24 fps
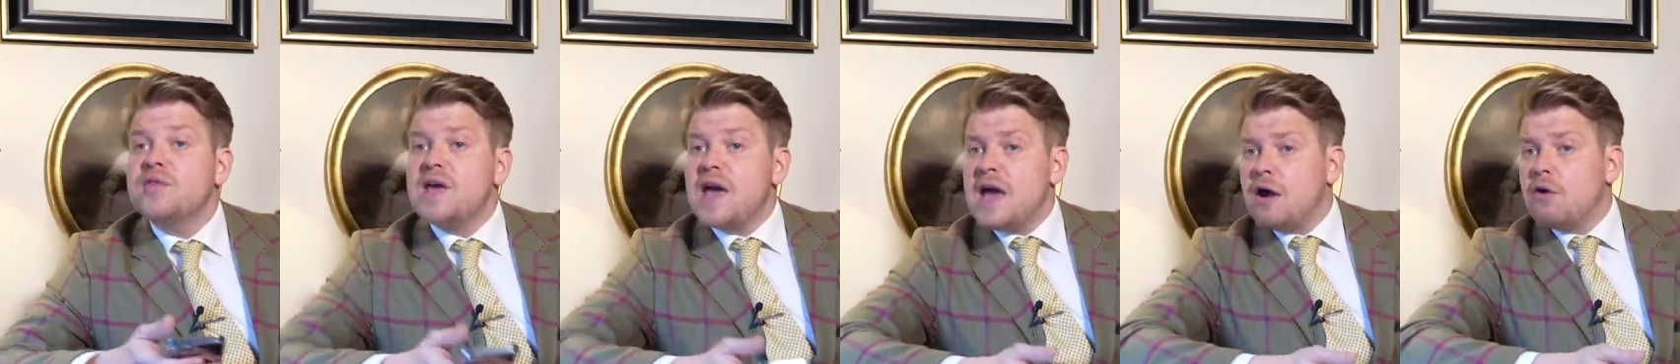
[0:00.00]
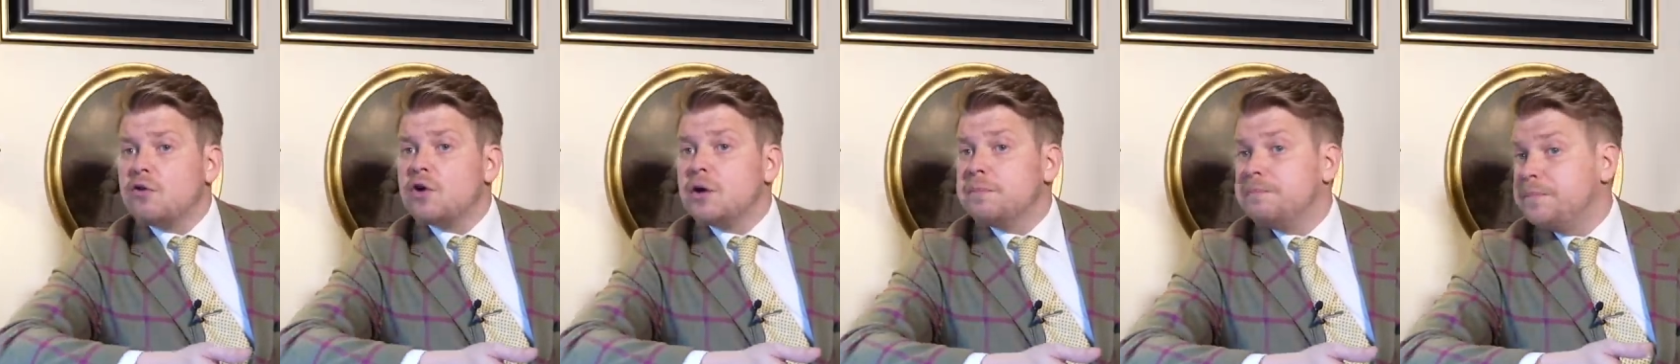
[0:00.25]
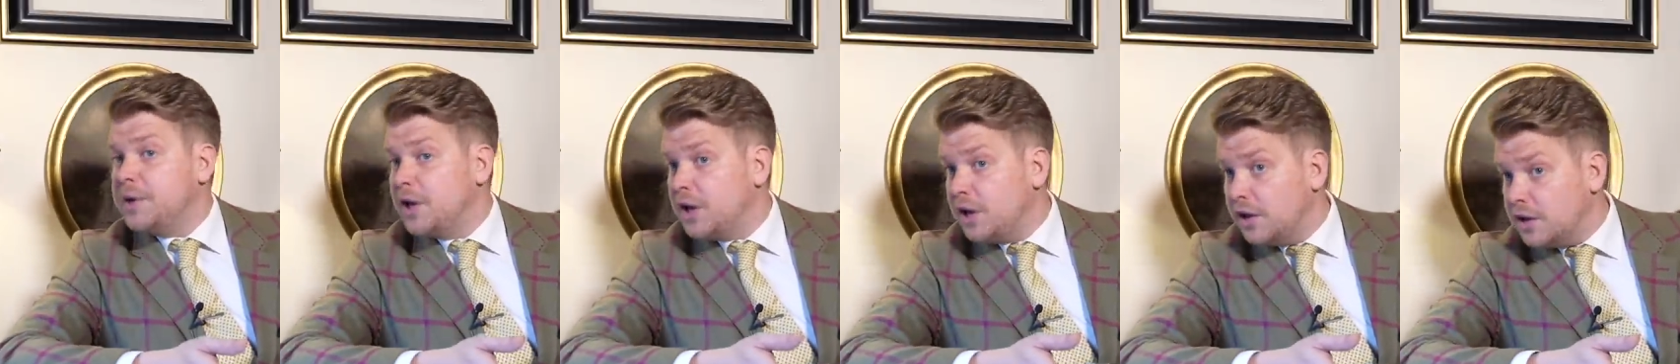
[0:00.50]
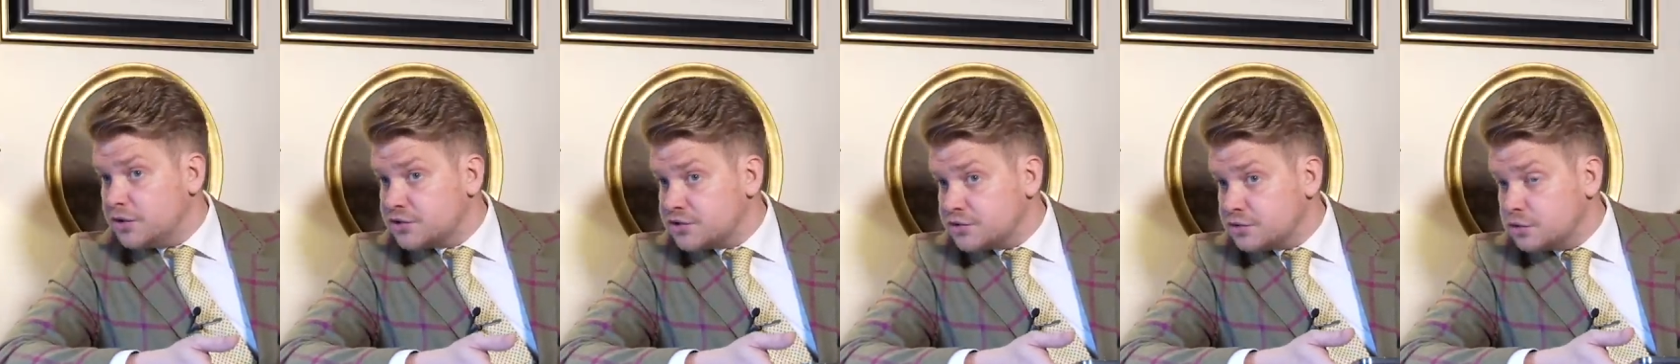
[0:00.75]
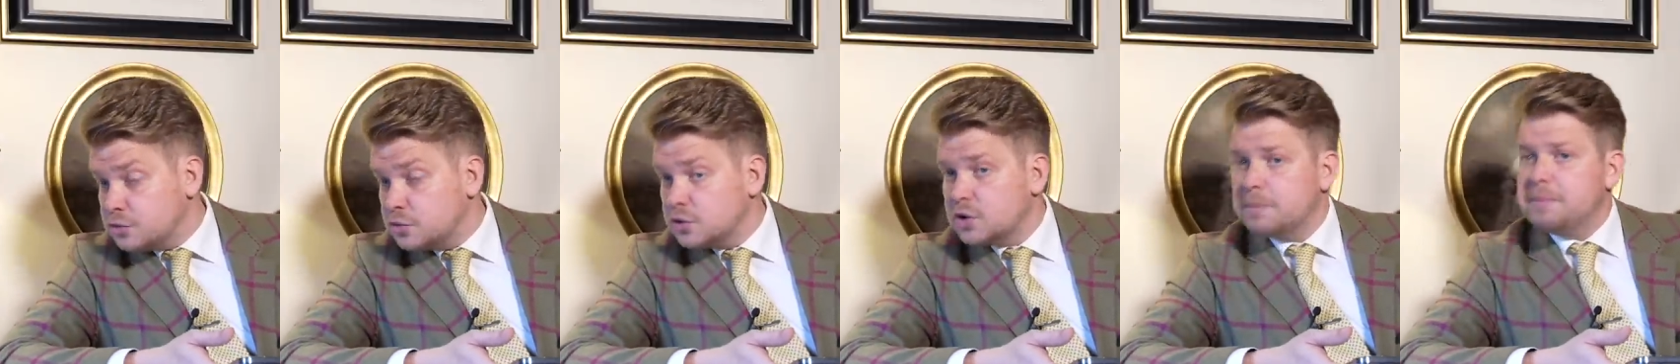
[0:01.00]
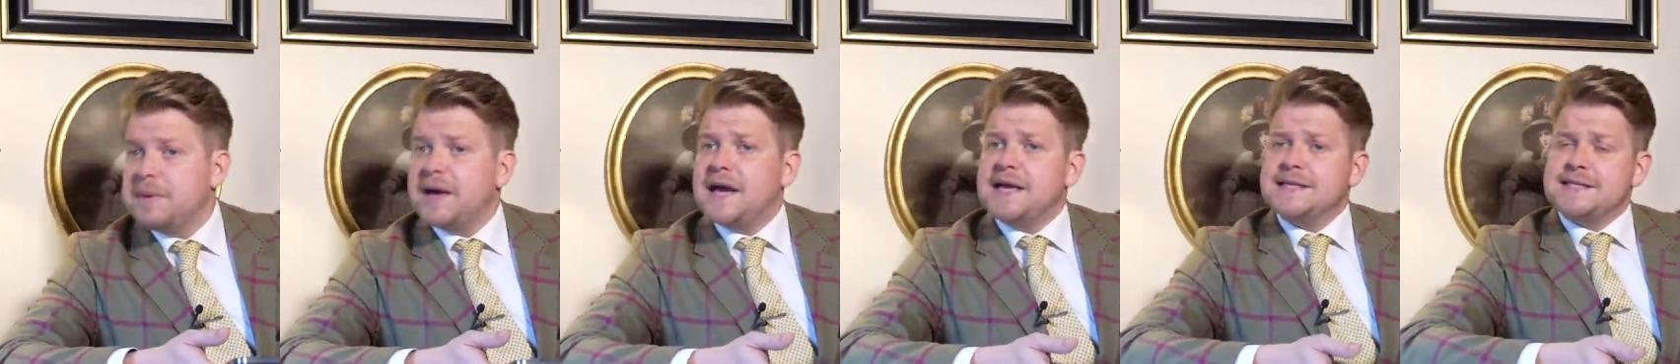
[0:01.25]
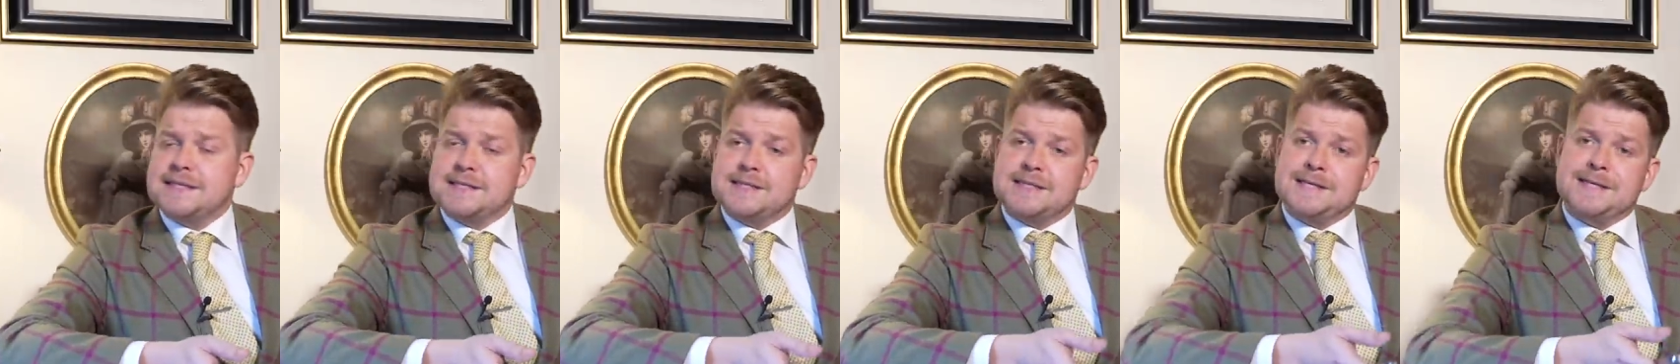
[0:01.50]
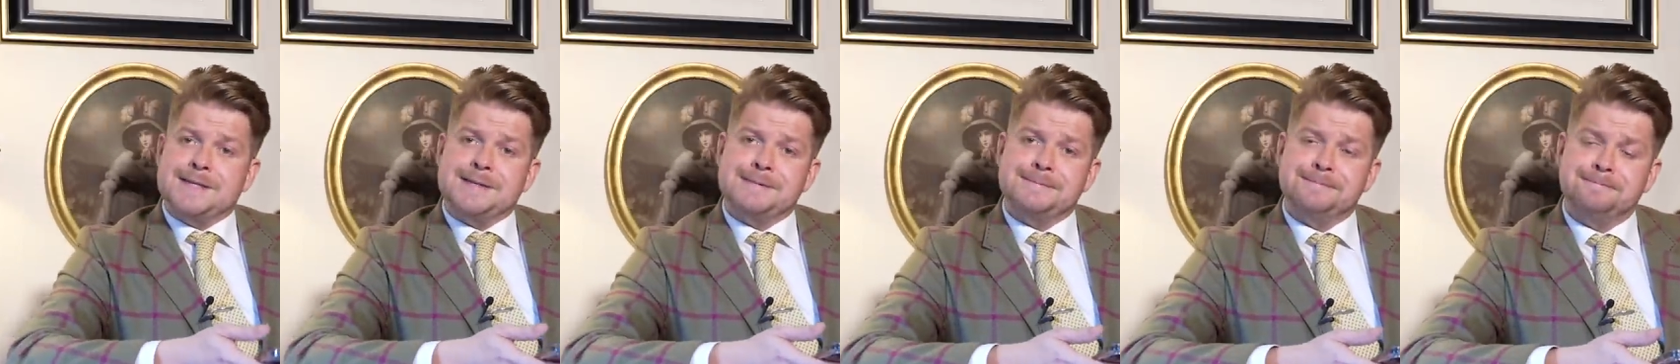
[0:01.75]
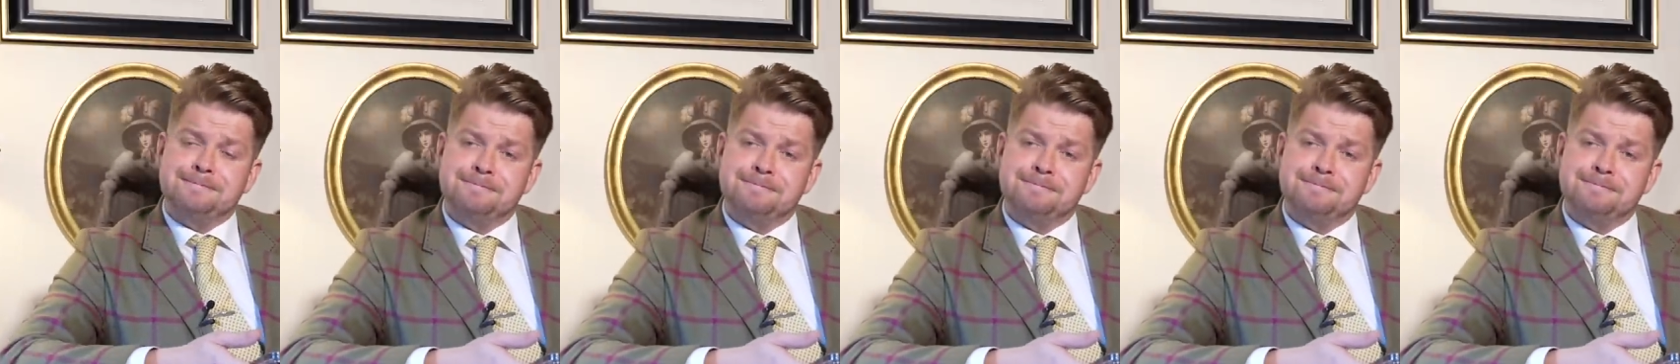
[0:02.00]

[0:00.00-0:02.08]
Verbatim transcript: there on a personal capacity?